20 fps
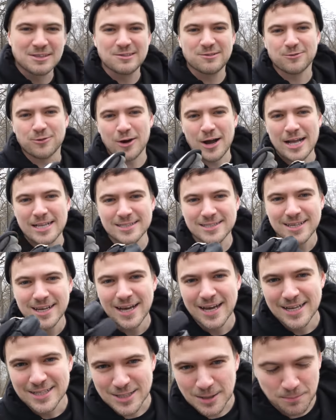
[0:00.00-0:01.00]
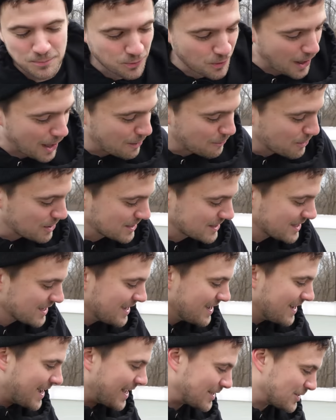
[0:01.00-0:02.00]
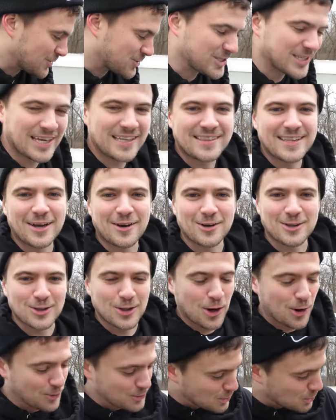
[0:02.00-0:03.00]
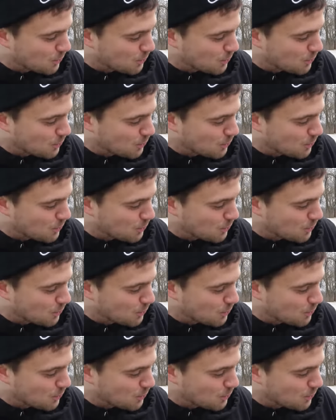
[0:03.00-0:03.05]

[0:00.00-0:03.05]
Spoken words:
any friends to play with, and you're sitting there alone,